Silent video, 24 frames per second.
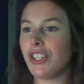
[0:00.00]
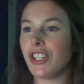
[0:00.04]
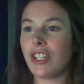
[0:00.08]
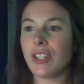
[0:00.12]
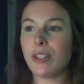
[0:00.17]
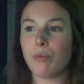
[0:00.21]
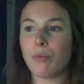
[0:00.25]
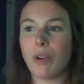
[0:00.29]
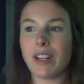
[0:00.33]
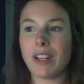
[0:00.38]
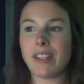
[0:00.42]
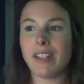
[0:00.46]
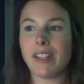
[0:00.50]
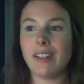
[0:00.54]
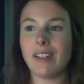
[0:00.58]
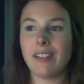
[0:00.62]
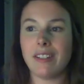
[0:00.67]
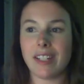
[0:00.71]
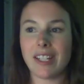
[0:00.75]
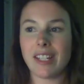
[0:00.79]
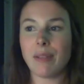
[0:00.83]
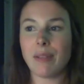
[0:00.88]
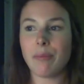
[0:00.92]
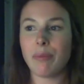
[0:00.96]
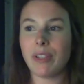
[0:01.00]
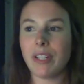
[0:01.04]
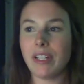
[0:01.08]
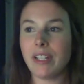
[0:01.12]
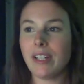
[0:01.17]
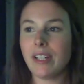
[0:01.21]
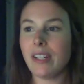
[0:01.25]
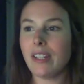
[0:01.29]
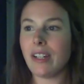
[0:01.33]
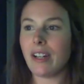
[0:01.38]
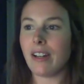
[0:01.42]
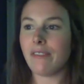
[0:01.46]
just wasn't
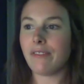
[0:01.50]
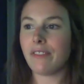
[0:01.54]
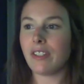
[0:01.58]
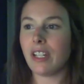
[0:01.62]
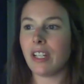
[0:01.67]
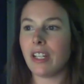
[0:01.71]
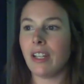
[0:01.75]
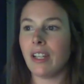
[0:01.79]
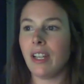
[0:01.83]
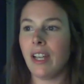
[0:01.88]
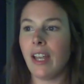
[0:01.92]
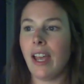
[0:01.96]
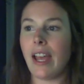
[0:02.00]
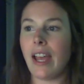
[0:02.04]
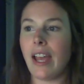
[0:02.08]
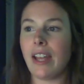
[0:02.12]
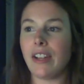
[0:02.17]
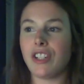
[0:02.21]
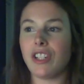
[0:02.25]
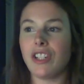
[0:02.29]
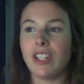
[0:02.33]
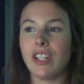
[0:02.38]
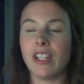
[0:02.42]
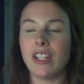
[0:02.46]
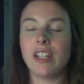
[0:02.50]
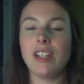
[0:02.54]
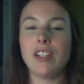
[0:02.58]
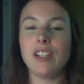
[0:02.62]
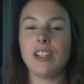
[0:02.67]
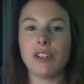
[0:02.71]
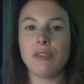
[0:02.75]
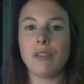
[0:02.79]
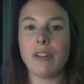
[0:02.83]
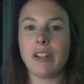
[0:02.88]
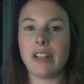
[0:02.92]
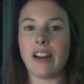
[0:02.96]
disciplined enough to, and she didn't
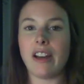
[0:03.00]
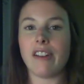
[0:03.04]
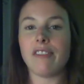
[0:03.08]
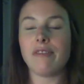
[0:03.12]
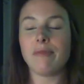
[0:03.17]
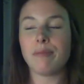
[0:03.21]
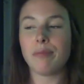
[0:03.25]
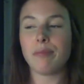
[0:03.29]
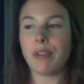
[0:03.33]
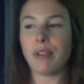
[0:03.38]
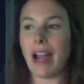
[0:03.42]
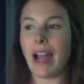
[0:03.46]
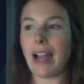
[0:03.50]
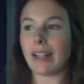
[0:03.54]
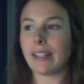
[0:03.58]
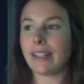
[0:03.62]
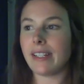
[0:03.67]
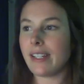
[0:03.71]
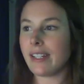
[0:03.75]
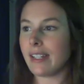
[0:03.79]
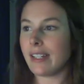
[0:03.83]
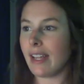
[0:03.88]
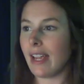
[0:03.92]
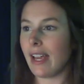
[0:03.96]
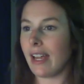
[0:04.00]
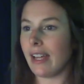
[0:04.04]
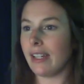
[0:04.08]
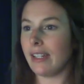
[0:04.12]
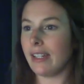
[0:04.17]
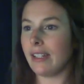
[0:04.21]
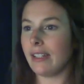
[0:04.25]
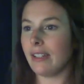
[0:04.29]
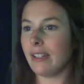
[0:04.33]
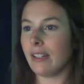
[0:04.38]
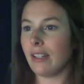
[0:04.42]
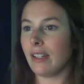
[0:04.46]
do enough practice,
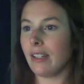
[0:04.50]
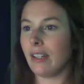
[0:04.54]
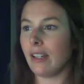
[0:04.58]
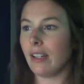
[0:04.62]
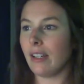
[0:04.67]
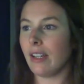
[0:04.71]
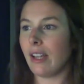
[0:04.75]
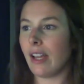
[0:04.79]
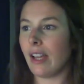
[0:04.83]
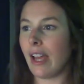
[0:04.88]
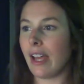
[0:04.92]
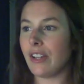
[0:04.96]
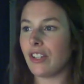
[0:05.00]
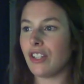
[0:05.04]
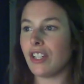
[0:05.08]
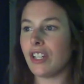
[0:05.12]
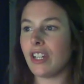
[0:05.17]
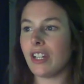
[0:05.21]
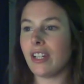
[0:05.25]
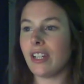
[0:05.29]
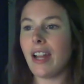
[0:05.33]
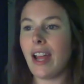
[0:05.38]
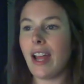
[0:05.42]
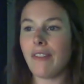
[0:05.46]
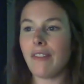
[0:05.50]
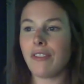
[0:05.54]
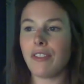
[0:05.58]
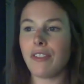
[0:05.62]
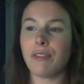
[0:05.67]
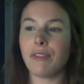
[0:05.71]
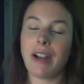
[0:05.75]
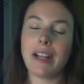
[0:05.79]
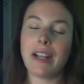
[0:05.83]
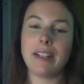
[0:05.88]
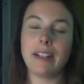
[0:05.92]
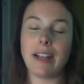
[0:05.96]
and she didn't have the
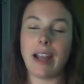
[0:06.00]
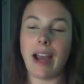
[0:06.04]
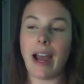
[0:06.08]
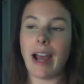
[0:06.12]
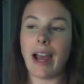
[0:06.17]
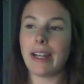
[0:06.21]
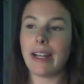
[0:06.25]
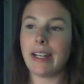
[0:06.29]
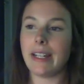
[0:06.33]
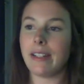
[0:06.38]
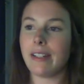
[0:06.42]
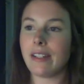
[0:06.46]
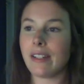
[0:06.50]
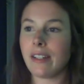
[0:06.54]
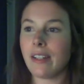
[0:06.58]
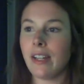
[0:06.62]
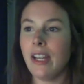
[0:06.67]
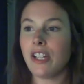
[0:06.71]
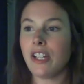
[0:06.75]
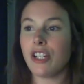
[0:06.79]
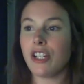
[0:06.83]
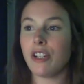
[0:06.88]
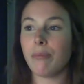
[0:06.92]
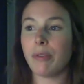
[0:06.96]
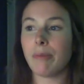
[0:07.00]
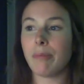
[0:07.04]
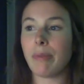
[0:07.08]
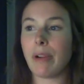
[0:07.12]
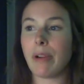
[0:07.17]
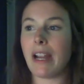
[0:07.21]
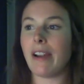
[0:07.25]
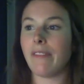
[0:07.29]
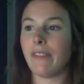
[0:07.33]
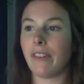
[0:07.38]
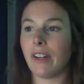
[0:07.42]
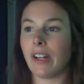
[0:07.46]
right guidance to
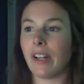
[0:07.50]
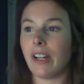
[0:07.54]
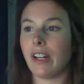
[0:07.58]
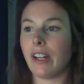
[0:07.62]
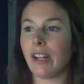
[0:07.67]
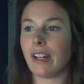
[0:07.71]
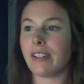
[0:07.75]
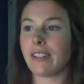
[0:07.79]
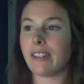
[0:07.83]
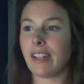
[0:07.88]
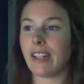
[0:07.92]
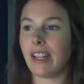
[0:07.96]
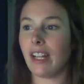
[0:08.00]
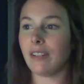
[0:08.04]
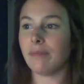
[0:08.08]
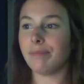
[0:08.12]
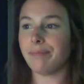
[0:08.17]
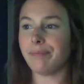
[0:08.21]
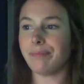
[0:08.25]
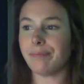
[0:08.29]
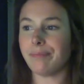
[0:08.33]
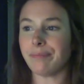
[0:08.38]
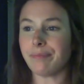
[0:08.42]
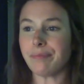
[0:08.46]
prepare for her exam.